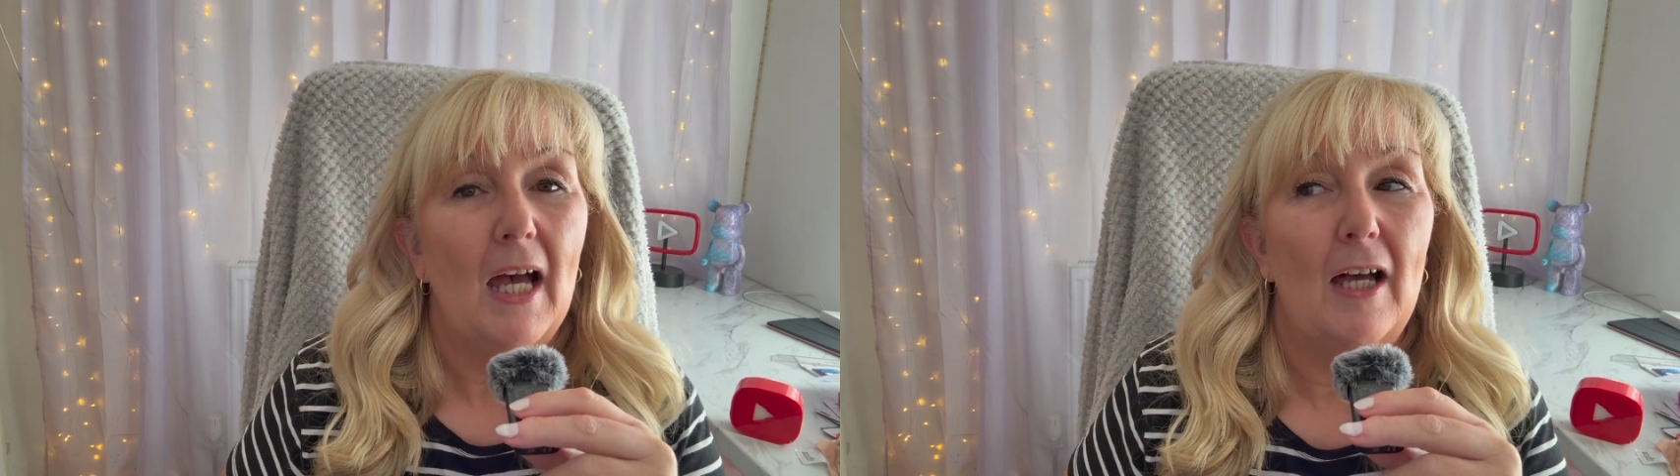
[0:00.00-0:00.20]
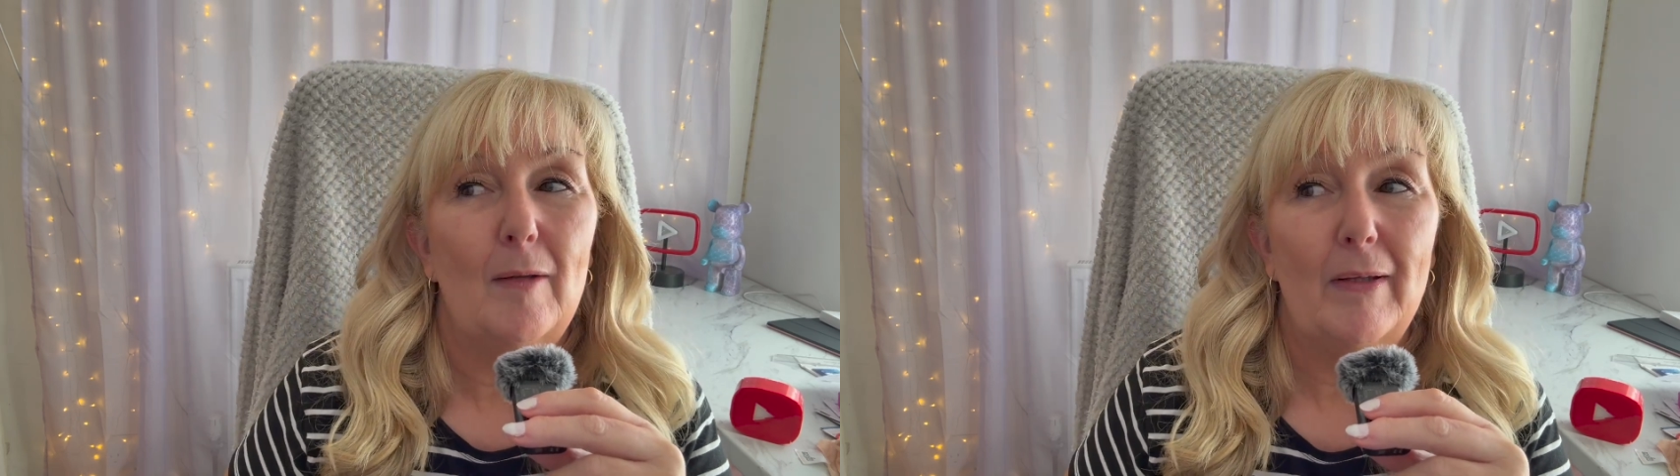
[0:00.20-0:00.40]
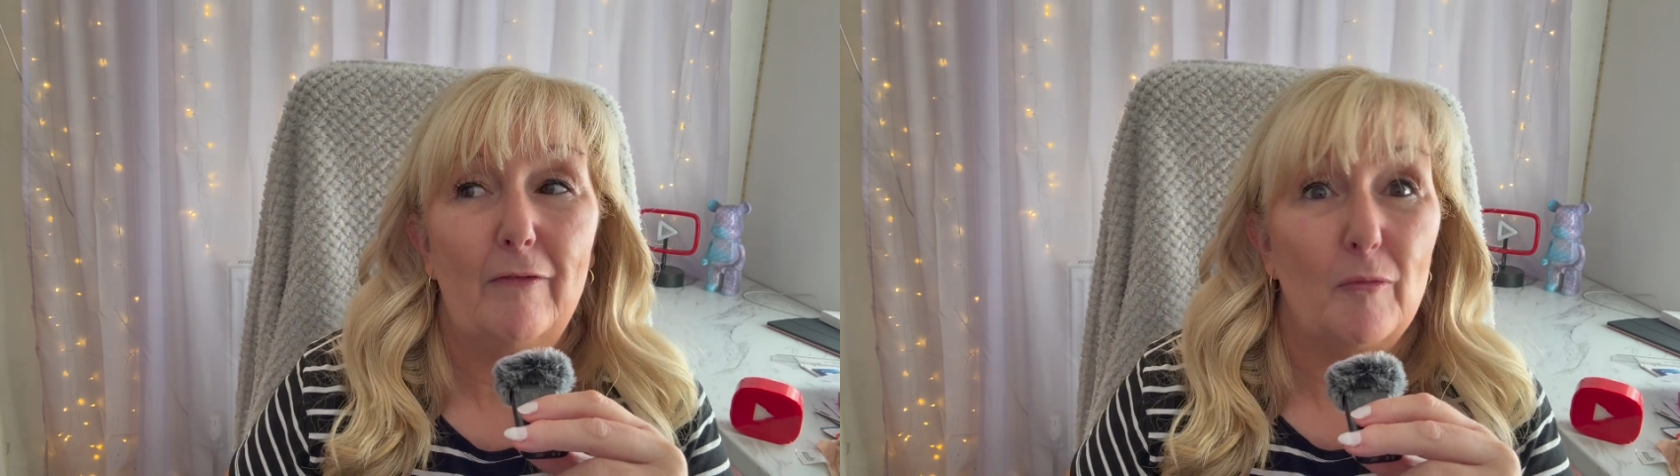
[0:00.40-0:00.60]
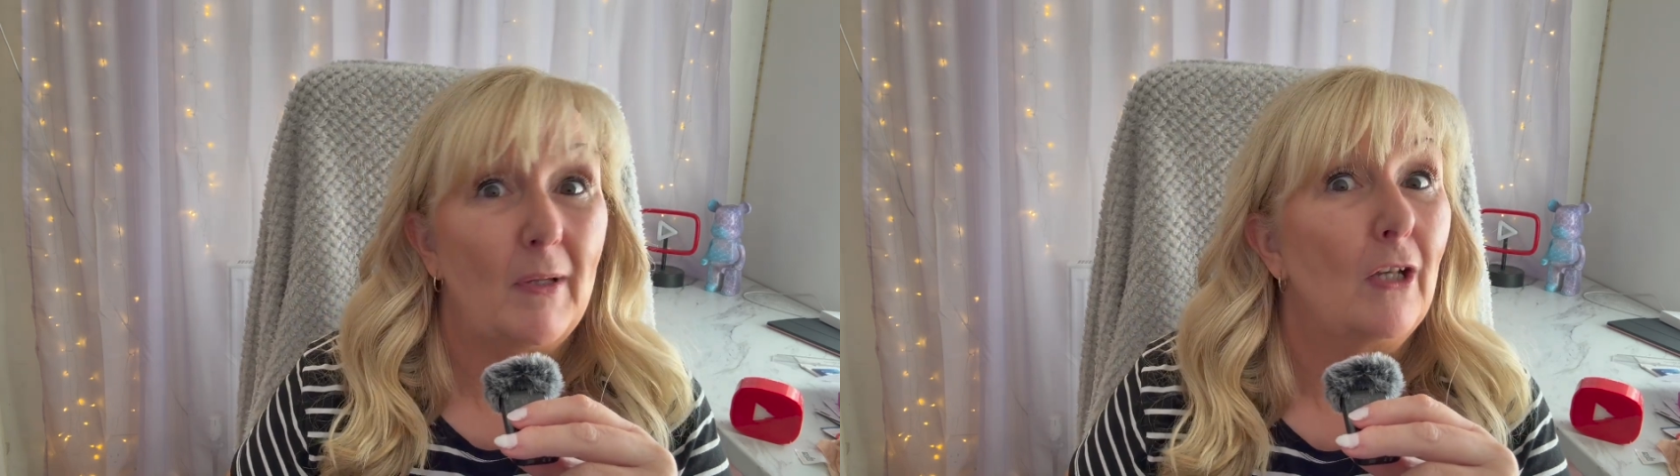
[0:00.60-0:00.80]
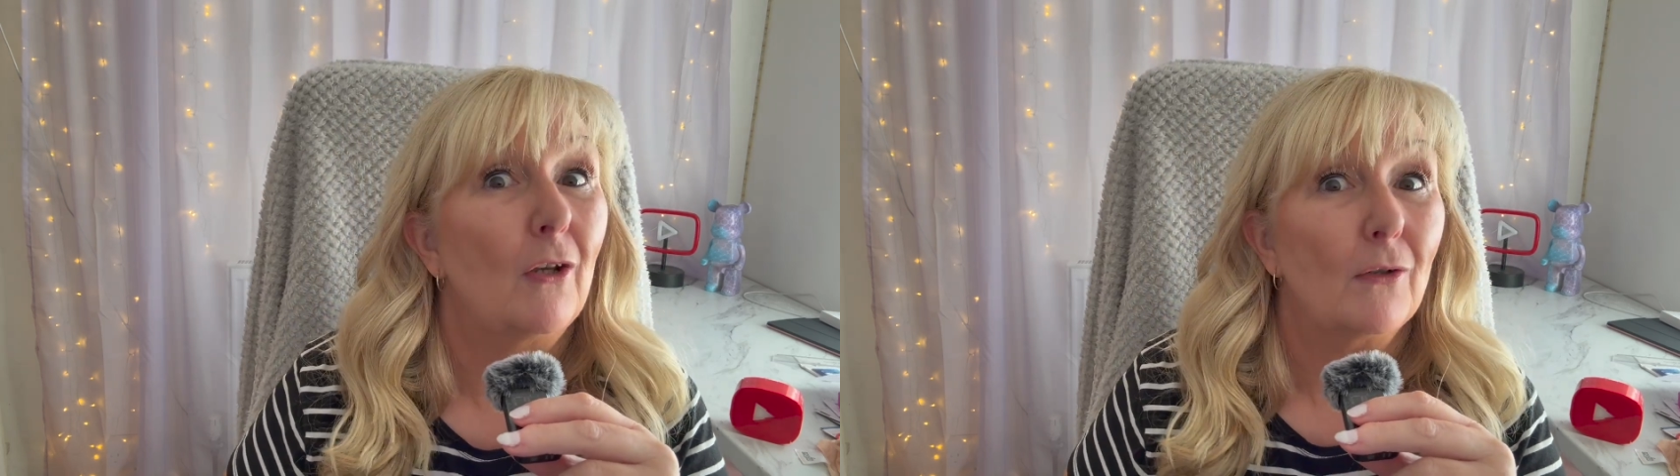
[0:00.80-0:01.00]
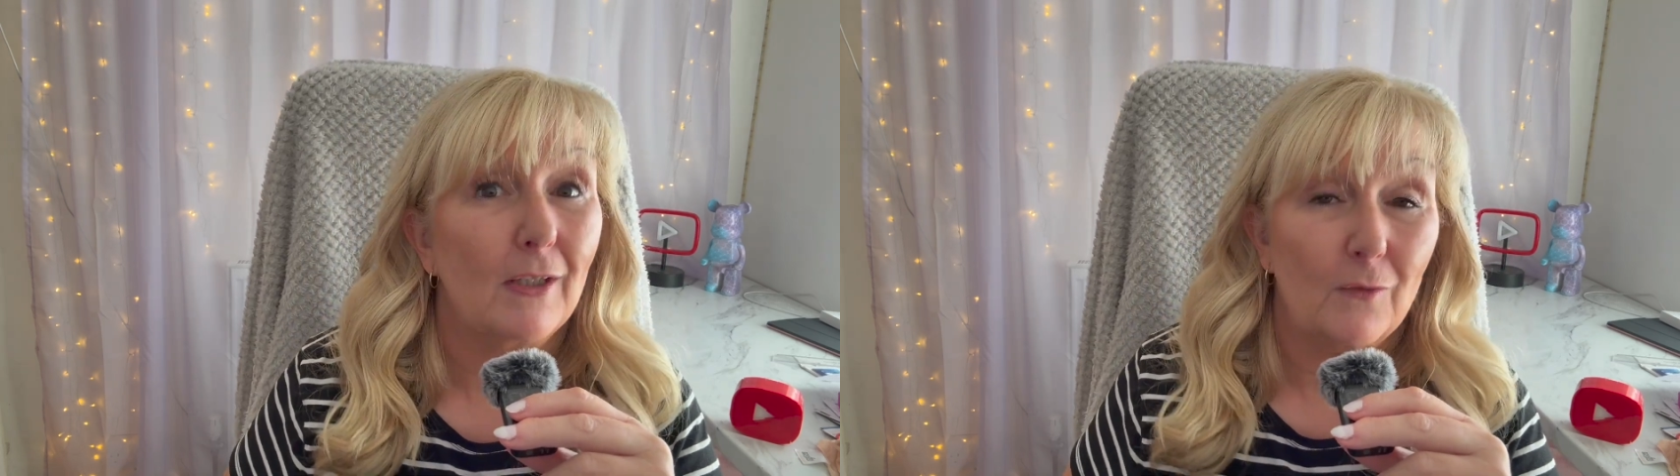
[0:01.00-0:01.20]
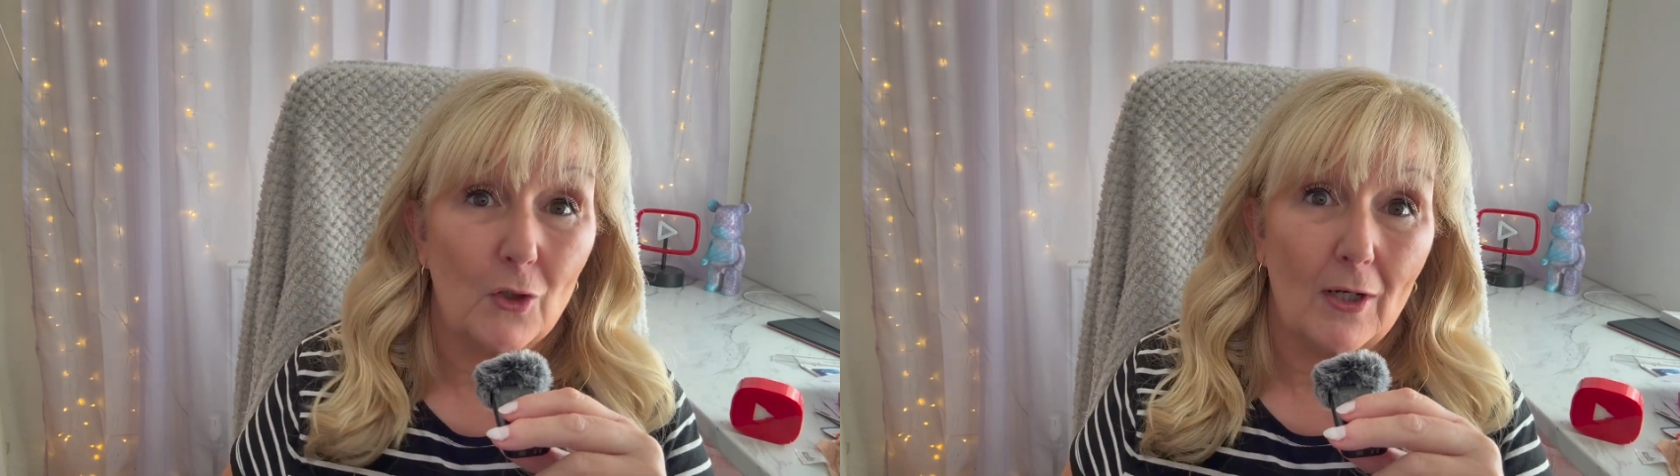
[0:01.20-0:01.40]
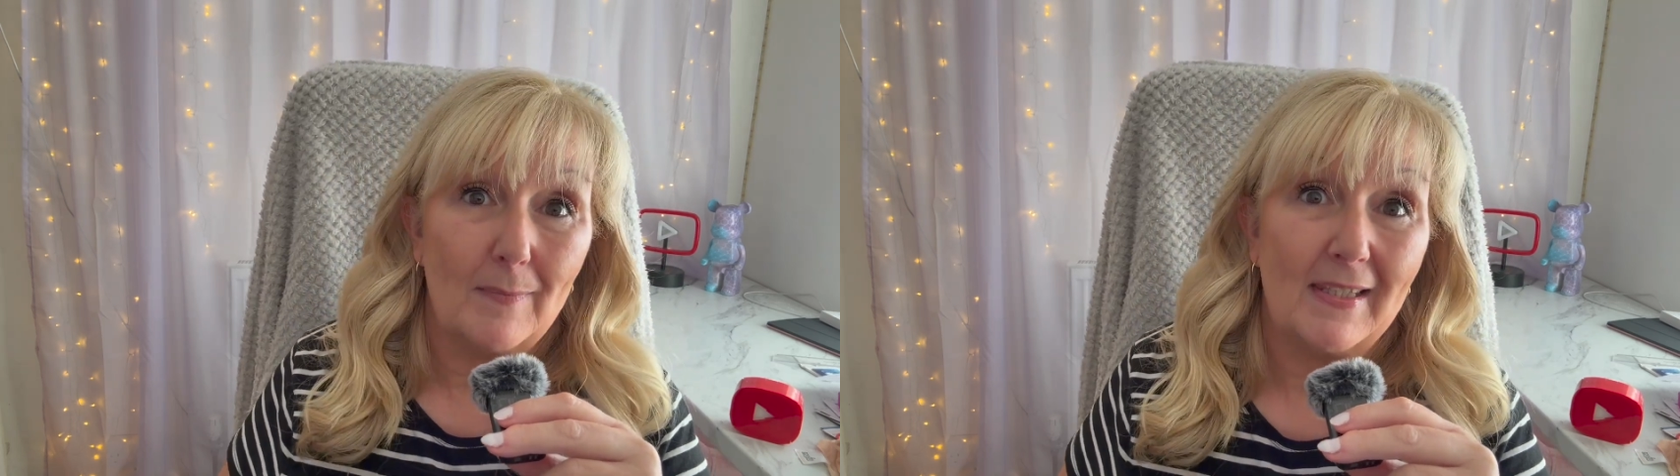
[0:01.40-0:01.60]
If you've been lots of times,